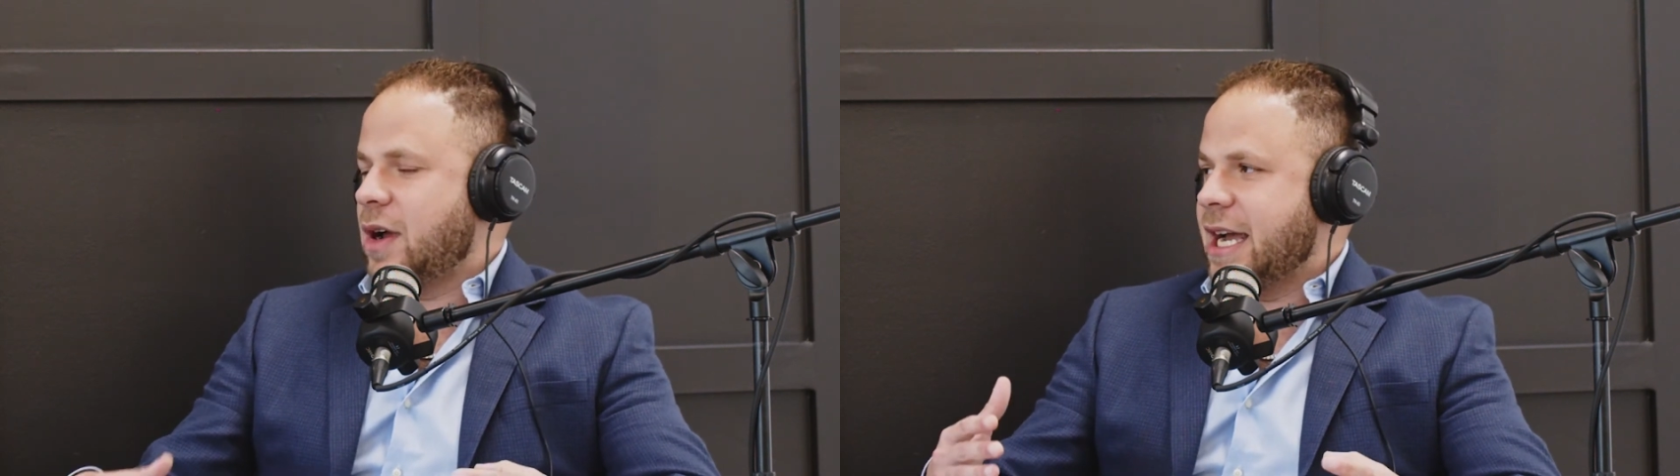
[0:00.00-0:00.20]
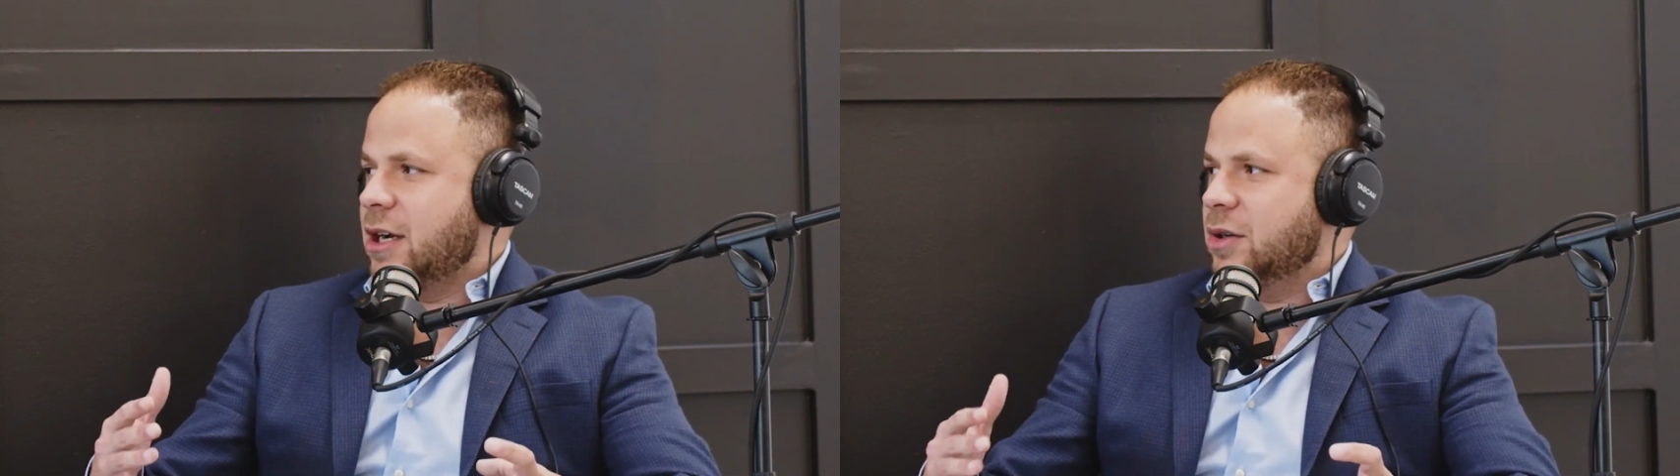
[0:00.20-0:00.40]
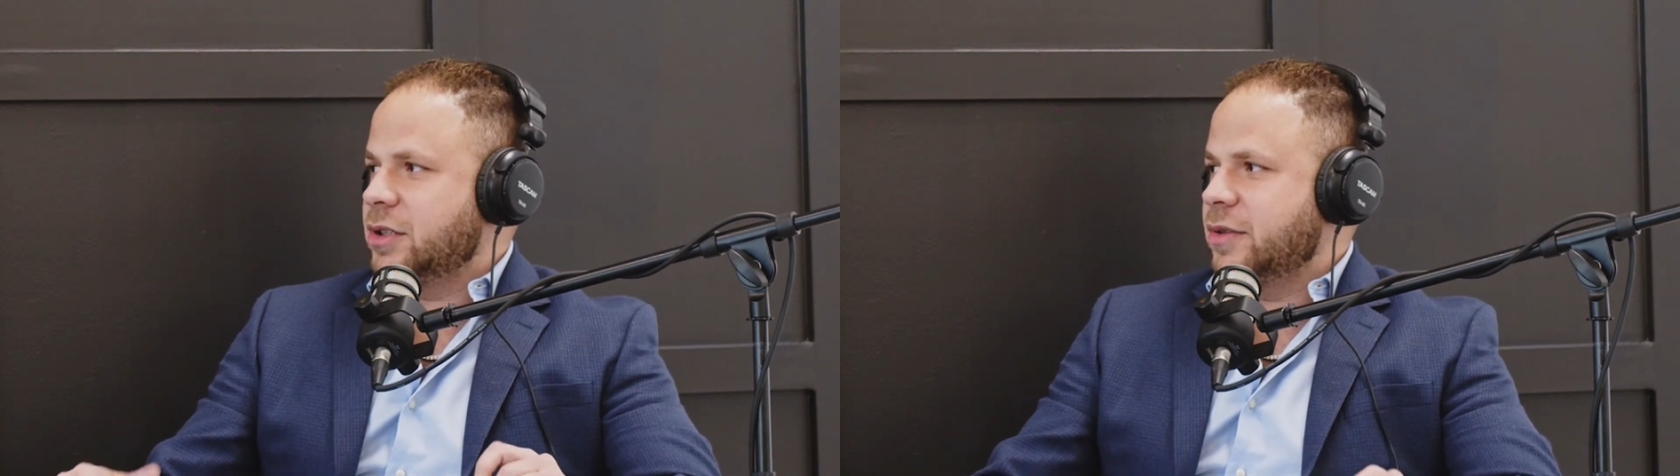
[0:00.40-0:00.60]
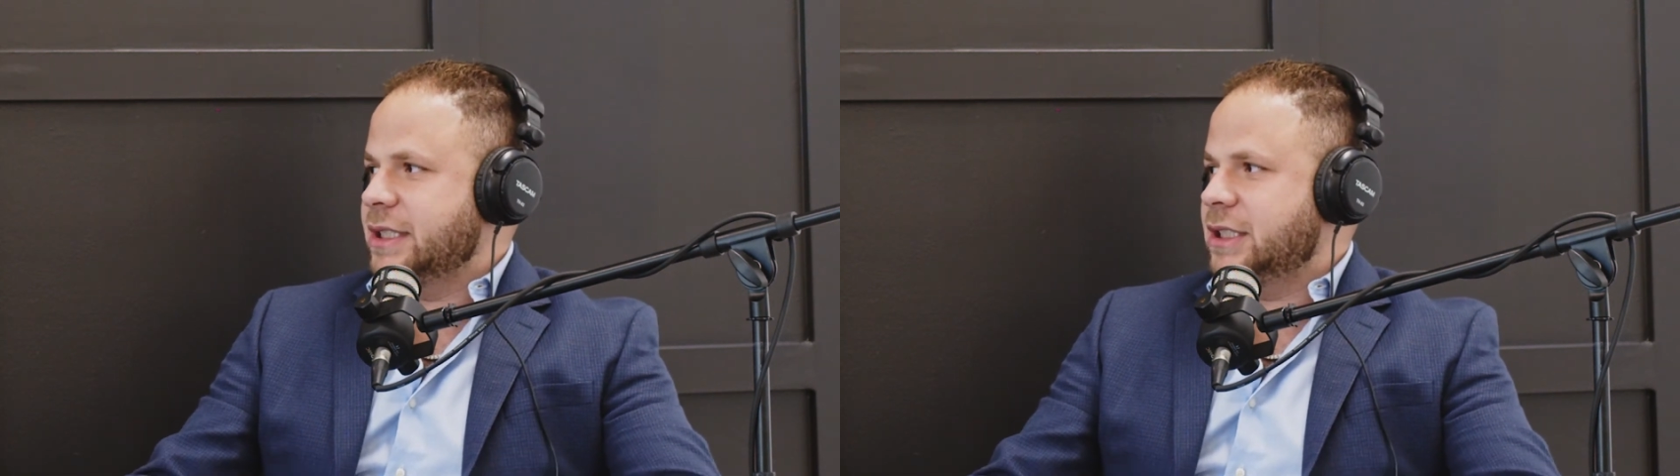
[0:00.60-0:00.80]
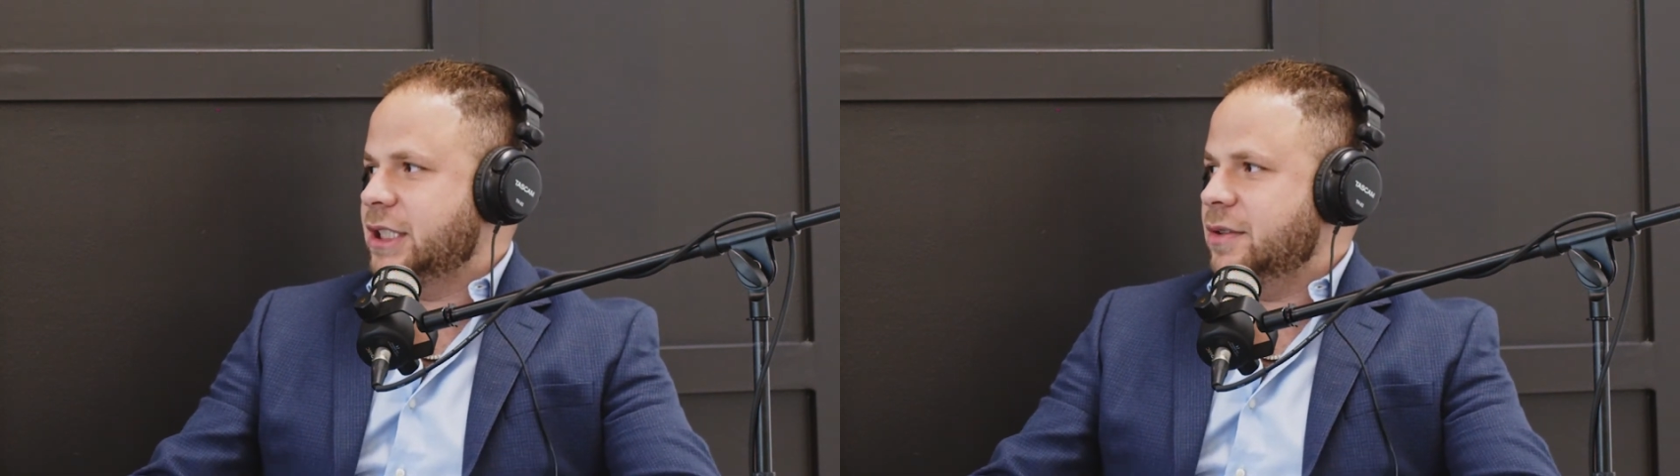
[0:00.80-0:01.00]
I go through
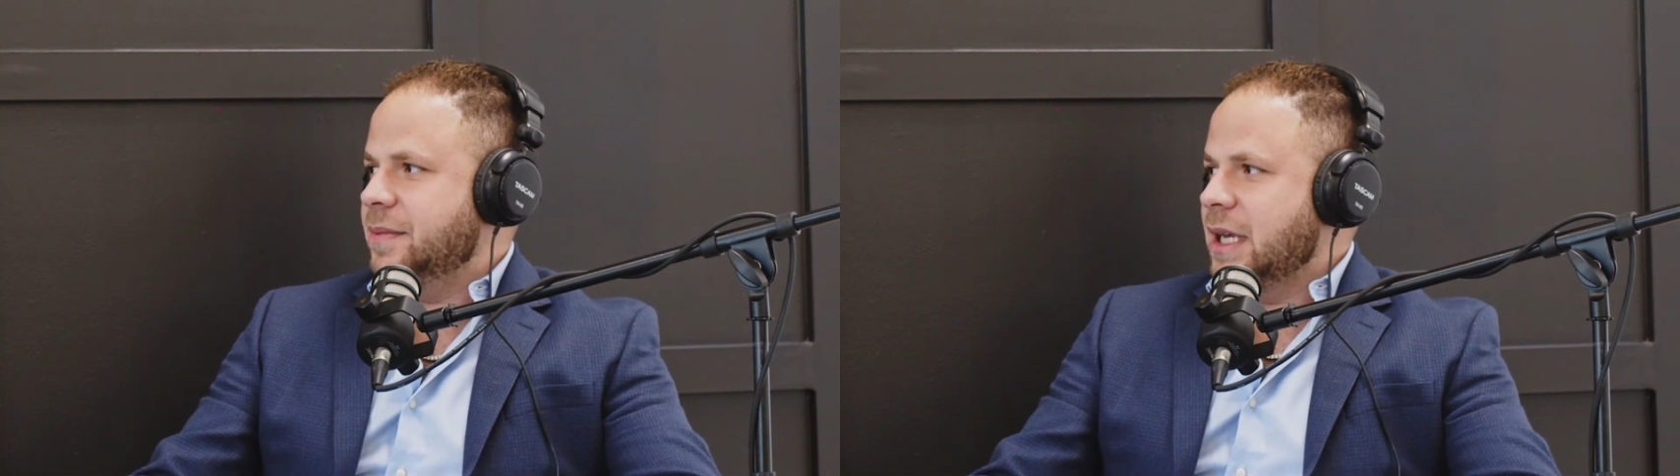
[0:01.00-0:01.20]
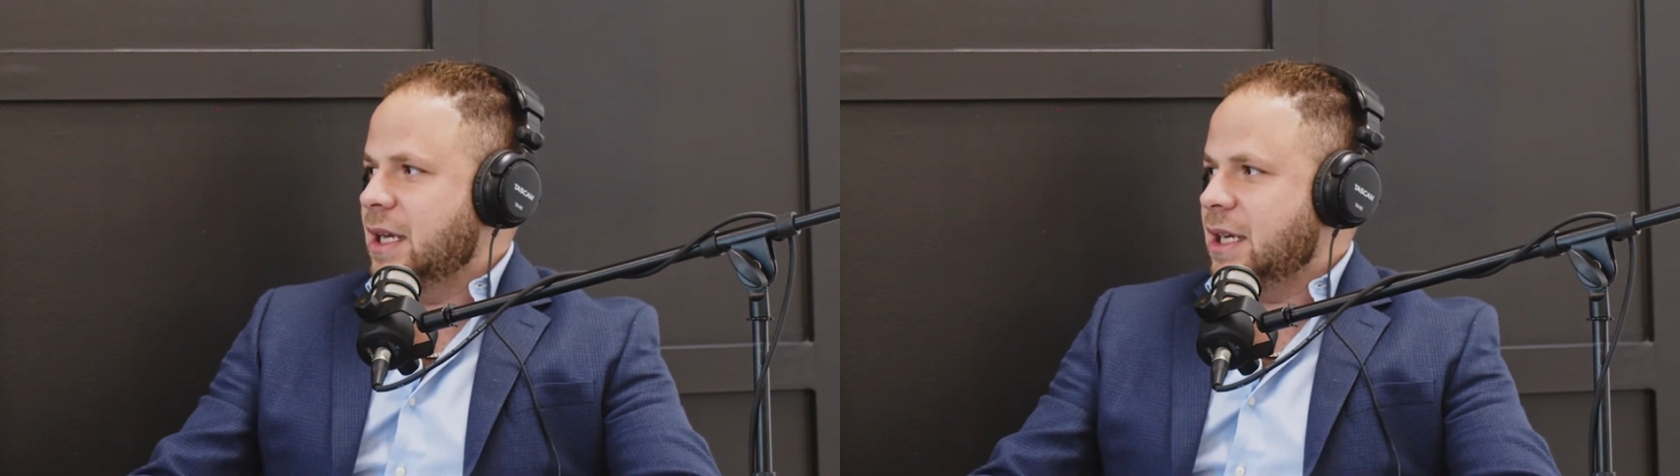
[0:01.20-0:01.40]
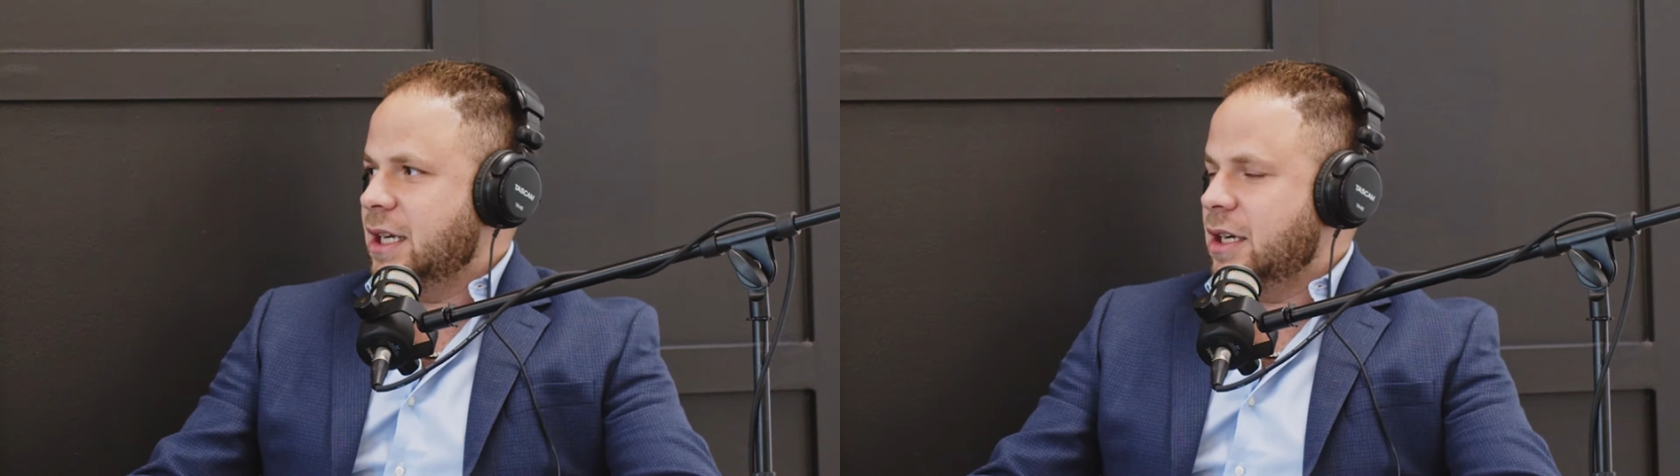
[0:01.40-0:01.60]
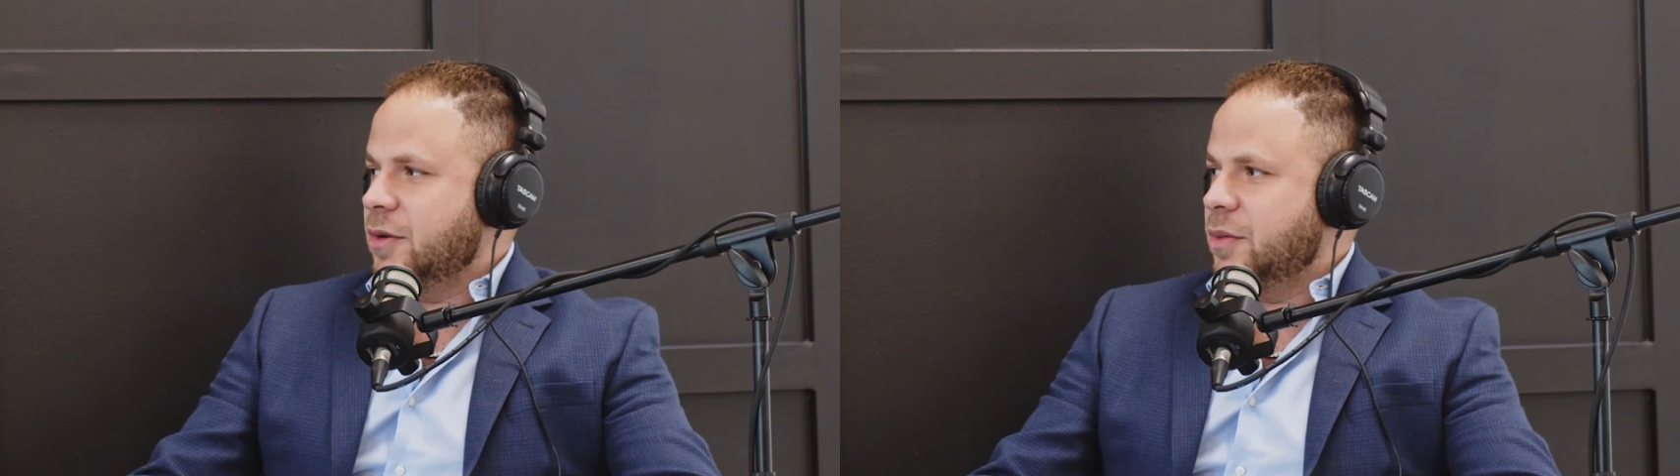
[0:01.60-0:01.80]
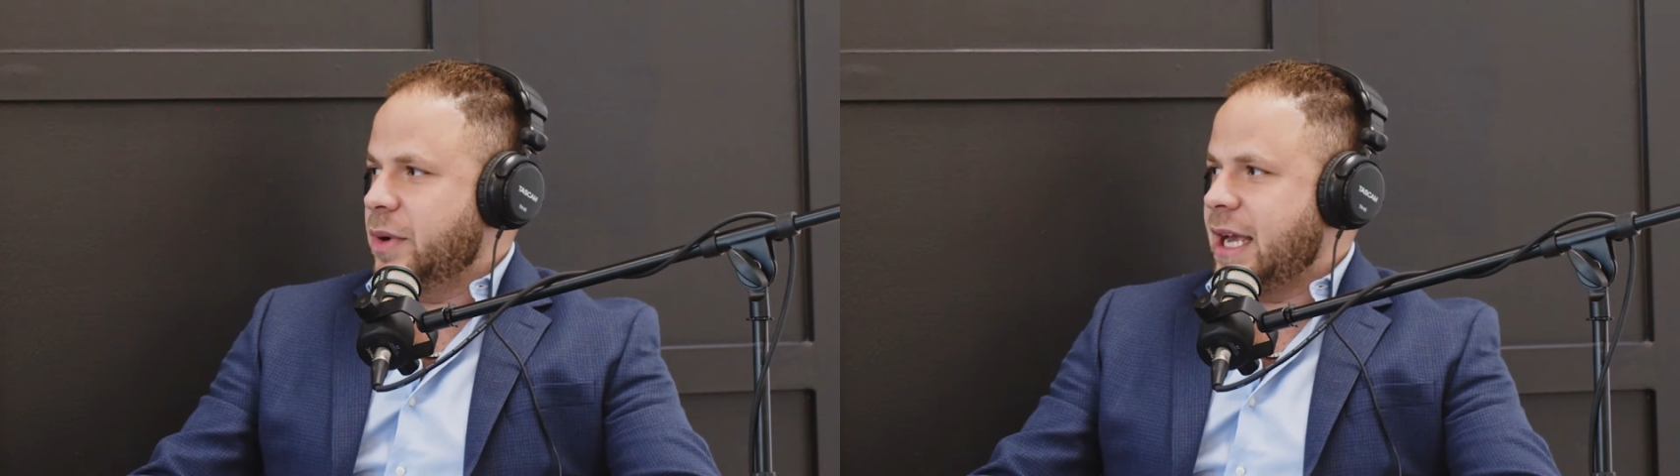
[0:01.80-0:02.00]
it too. You
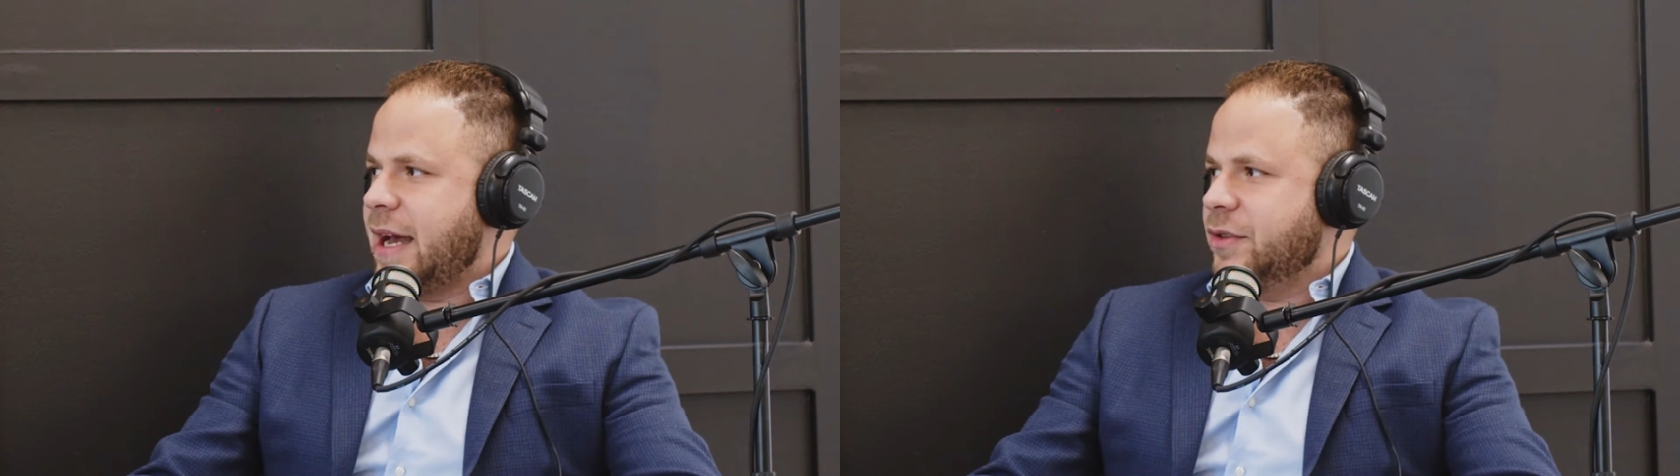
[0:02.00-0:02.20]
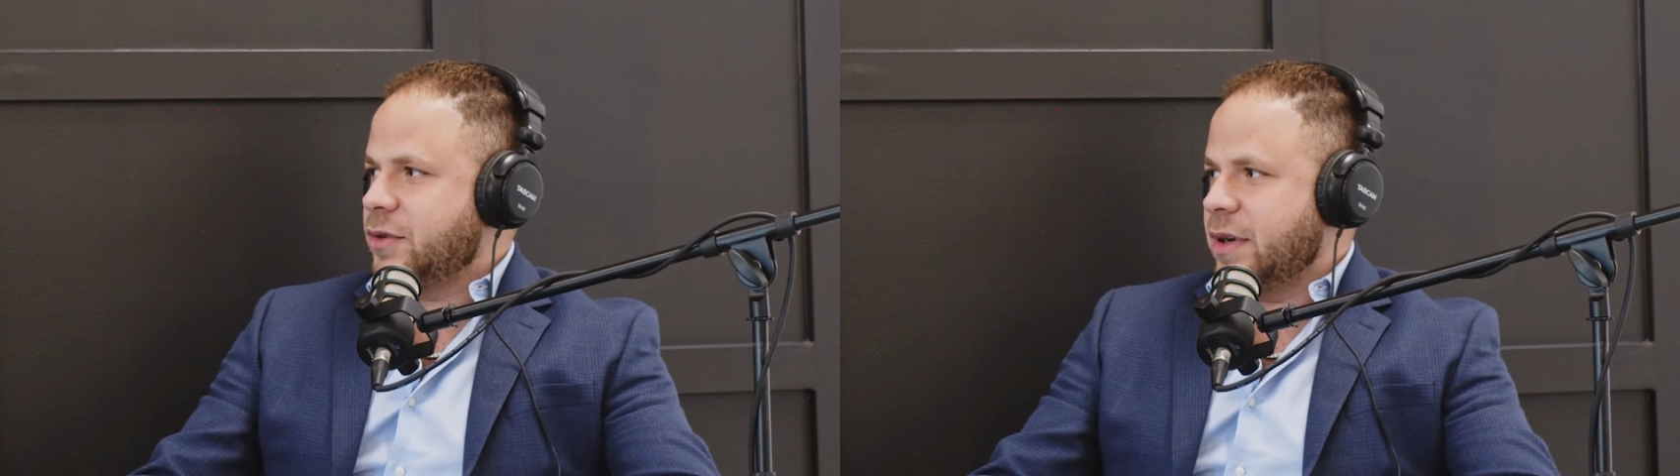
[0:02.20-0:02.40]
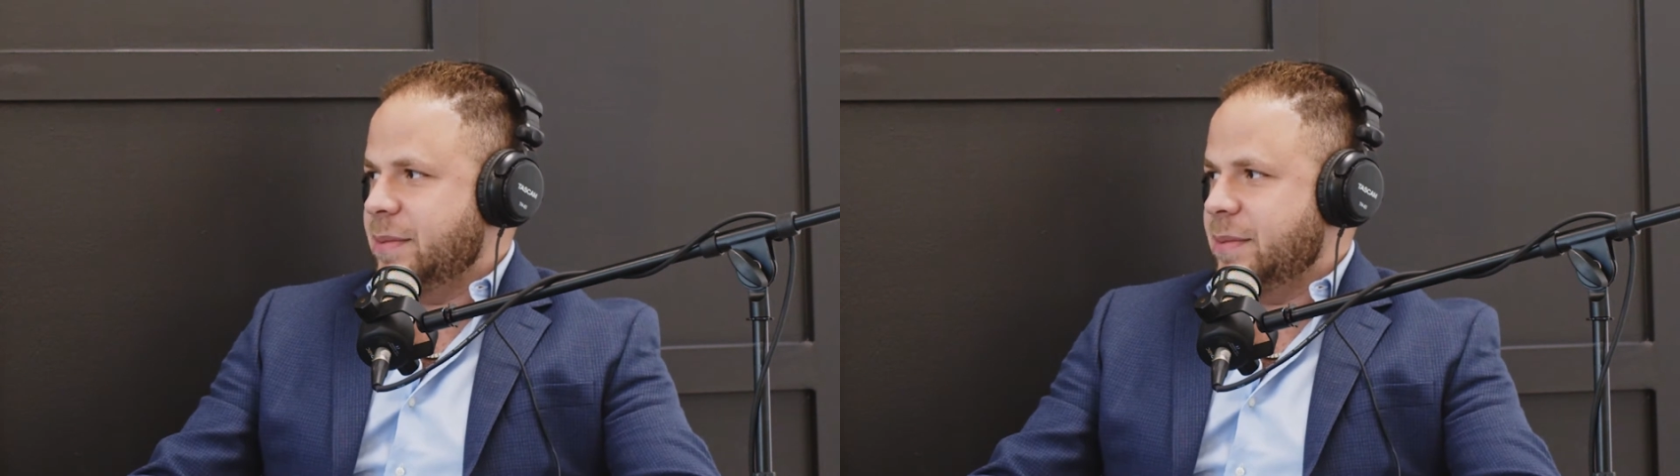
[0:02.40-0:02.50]
know, we have 3